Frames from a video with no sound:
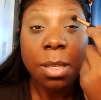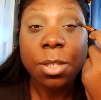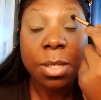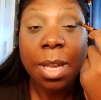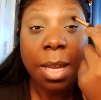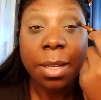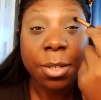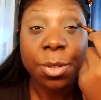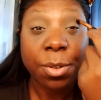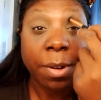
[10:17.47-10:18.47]
just kind of
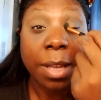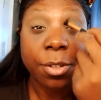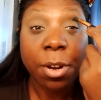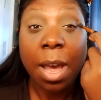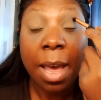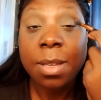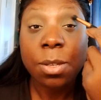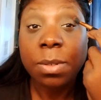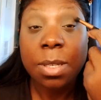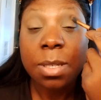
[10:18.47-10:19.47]
scratch your eye.
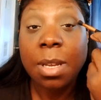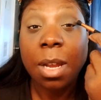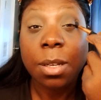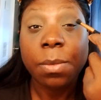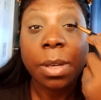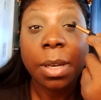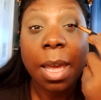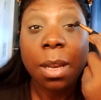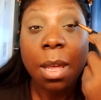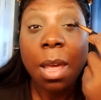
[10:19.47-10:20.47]
So this is not doing that.